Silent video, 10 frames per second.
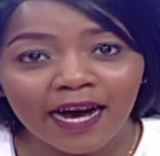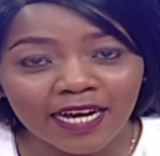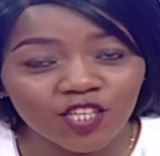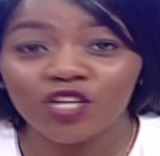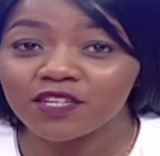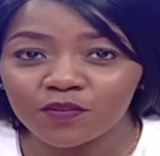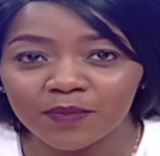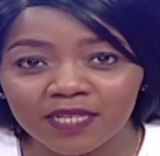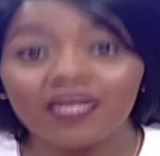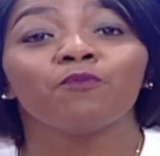a
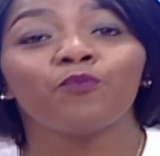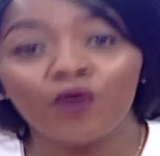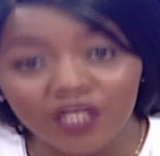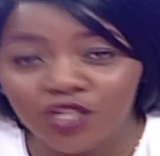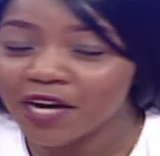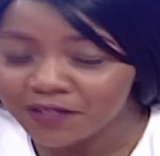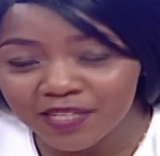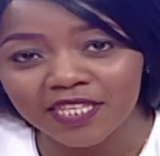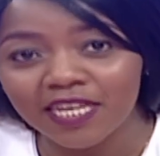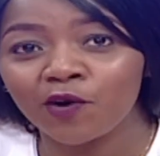gentleman, a boy child,
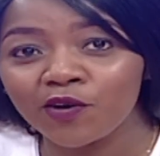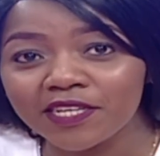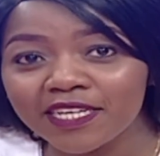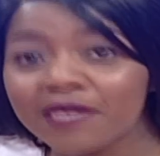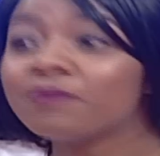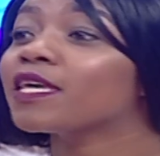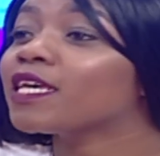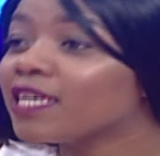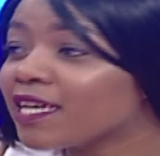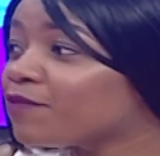as they're calling him,
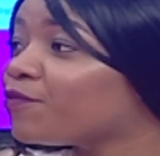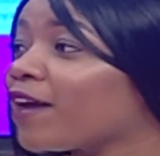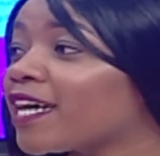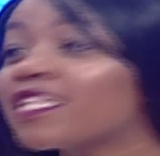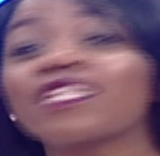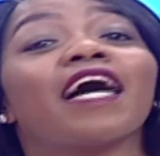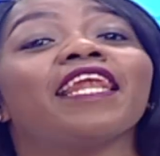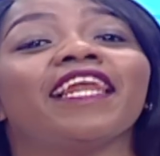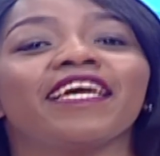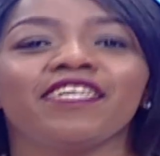he invites a
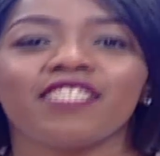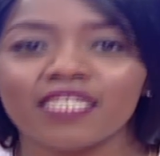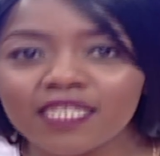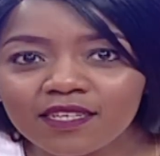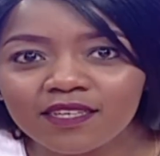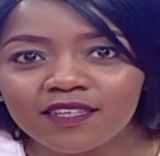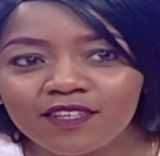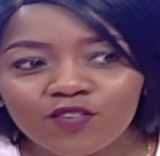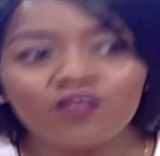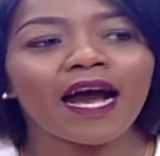lady
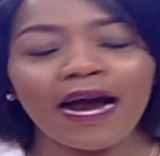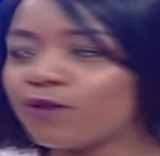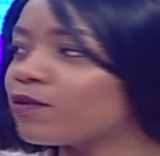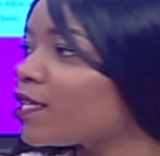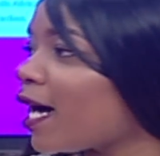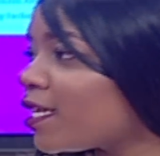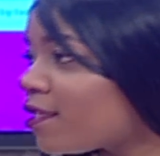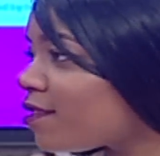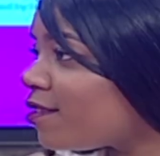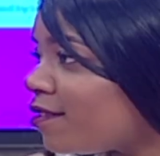out, as
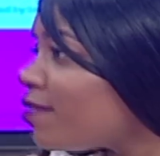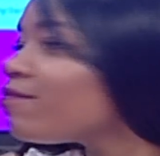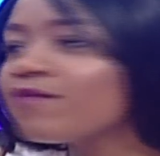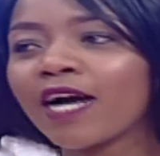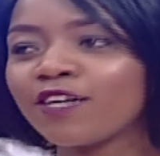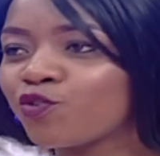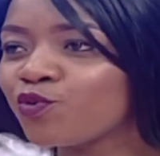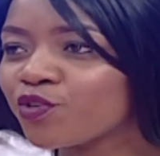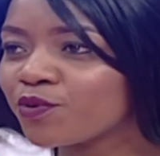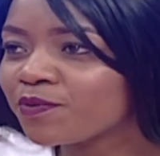you
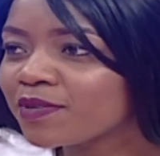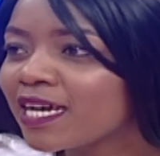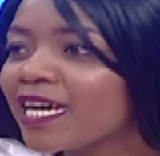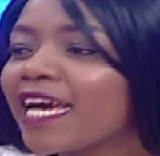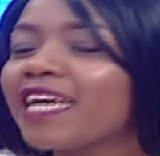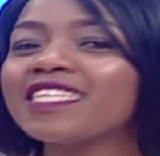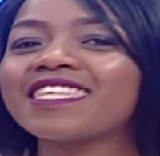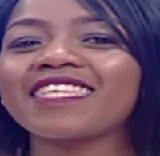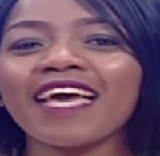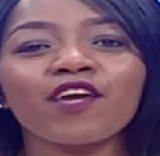do.
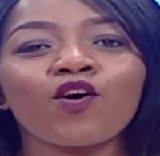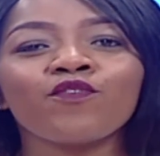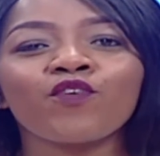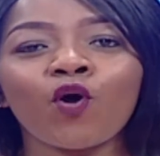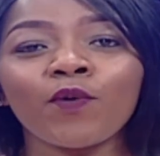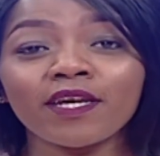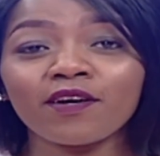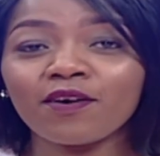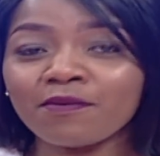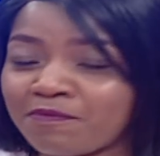Instead of
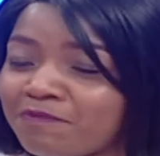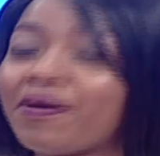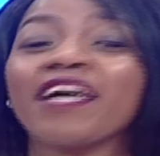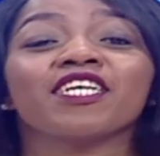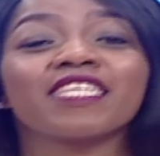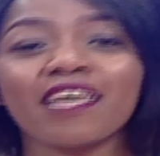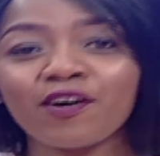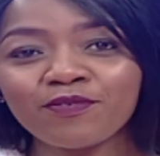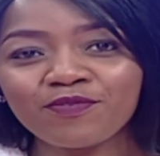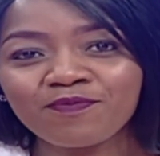going by
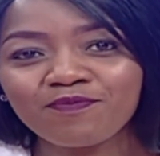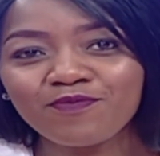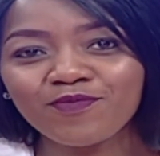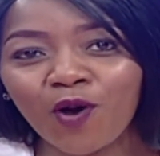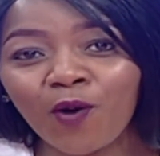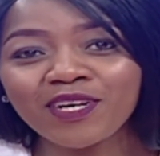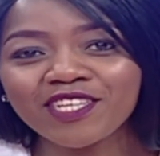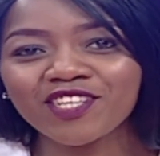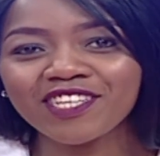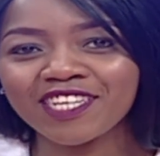herself, not
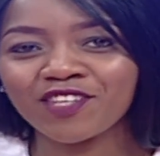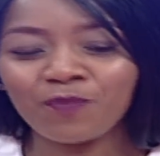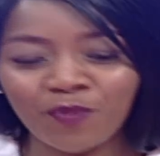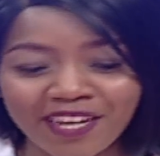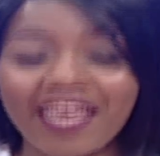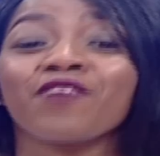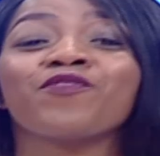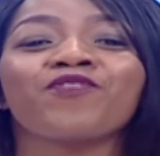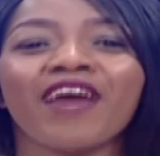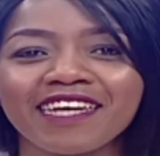only does she bring a
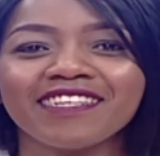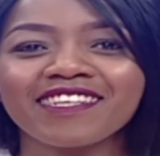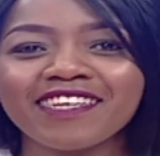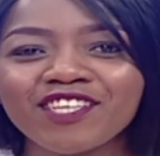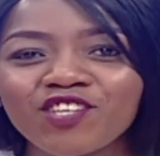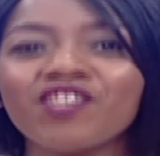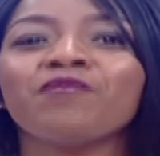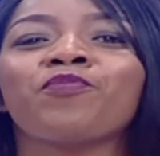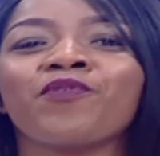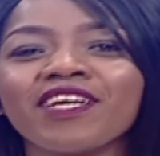friend, she
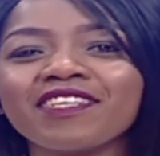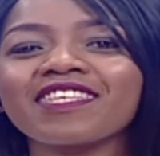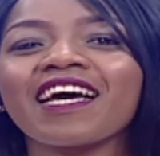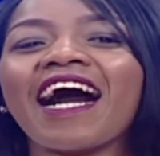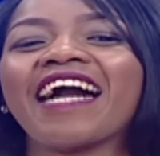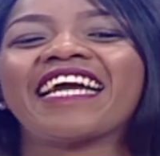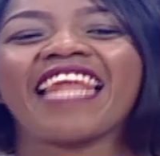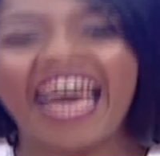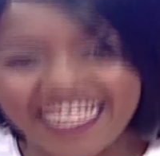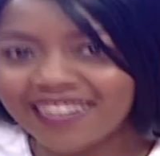brings a
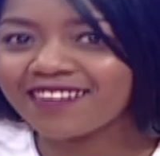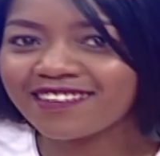clan